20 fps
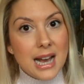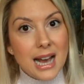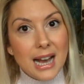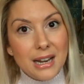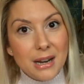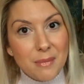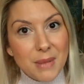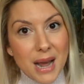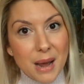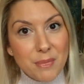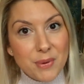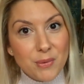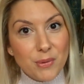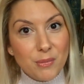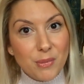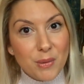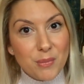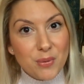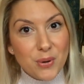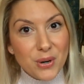and I'm happy with
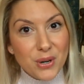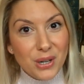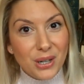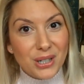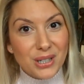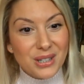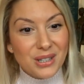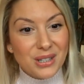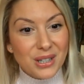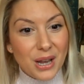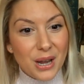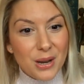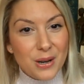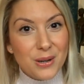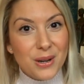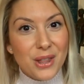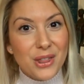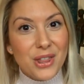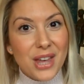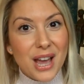my products.
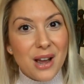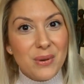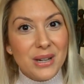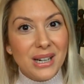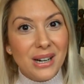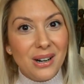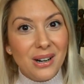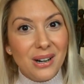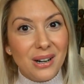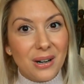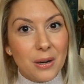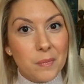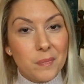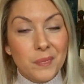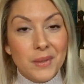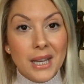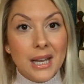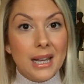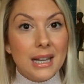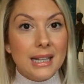So there we are.